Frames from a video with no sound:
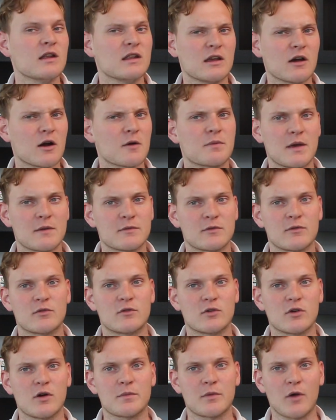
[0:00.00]
The RPMs
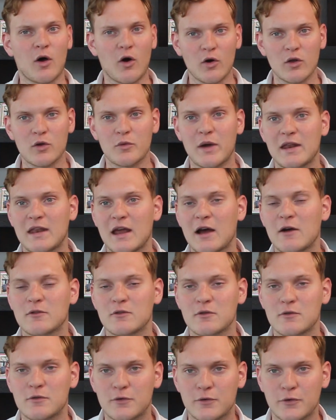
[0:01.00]
have dropped all the way
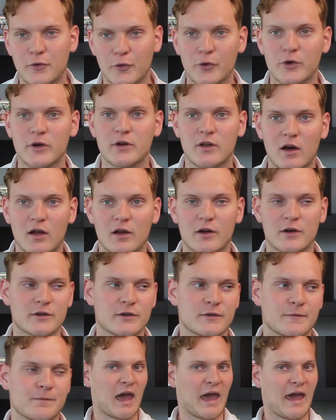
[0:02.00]
down to
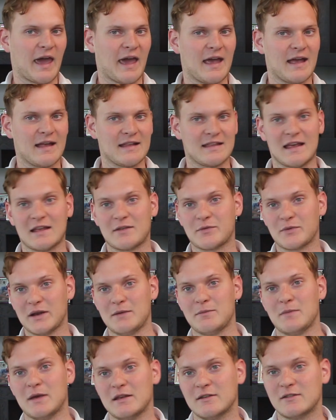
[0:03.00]
$4. And that
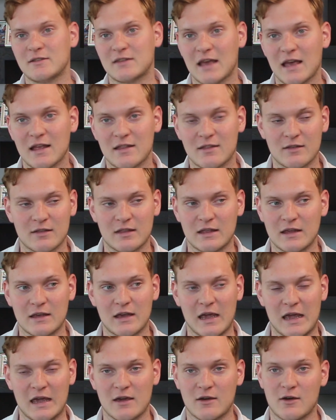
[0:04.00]
really means that
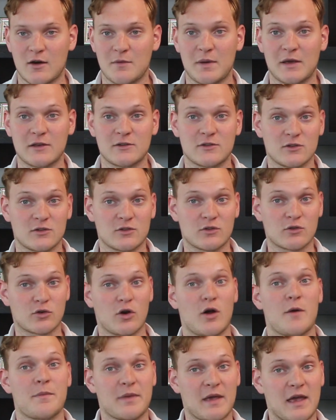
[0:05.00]
the income has just
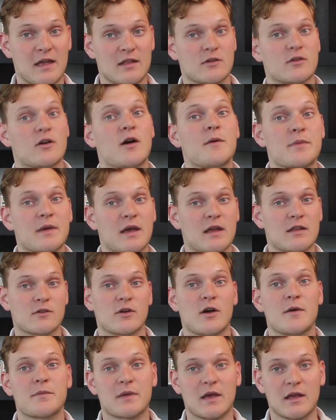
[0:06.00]
dropped and dropped and
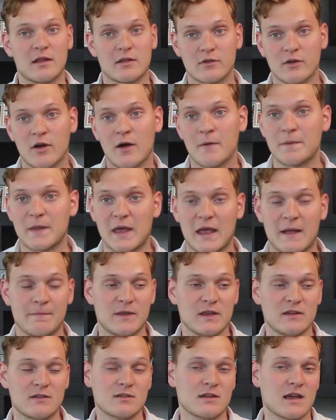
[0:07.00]
dropped and dropped.
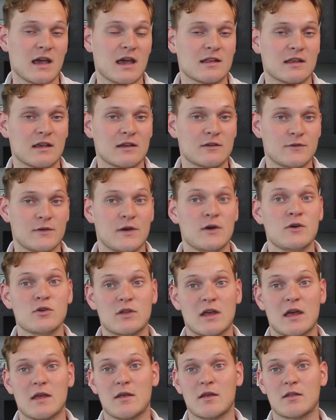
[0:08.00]
And this site is
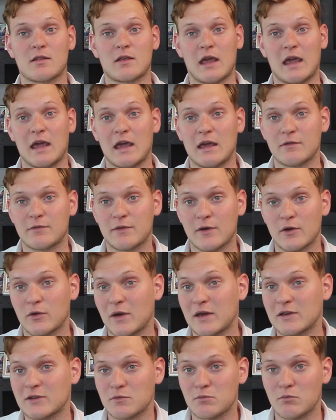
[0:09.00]
valued at a
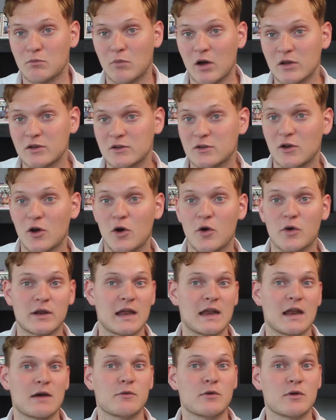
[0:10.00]
valuation much lower
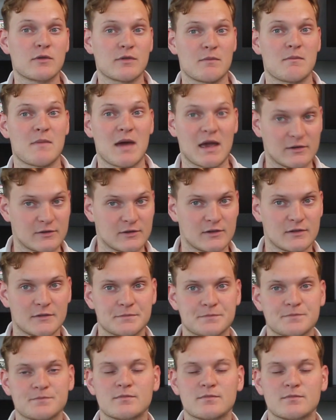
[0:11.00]
than I would have imagined.